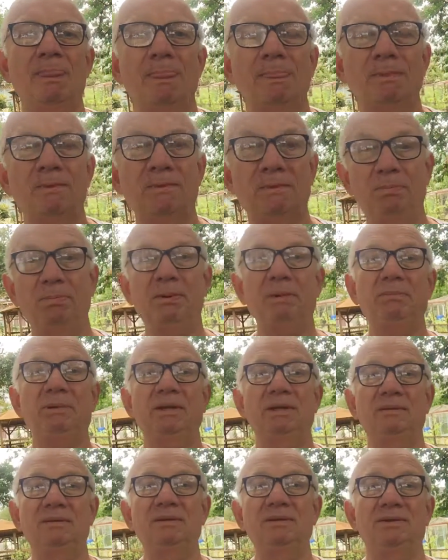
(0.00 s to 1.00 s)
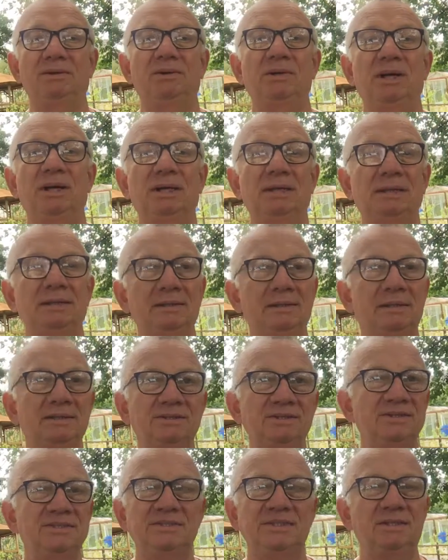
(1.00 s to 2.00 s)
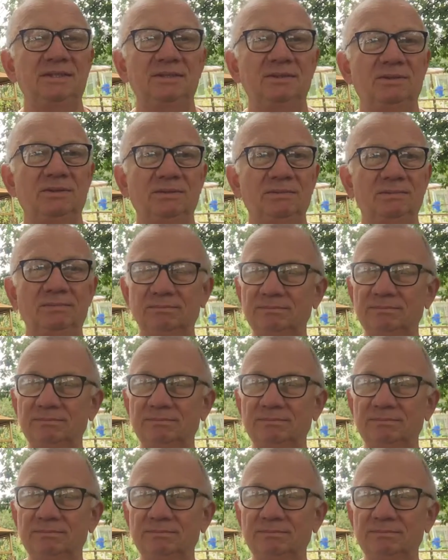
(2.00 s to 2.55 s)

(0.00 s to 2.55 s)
the public, your garden? And she said no.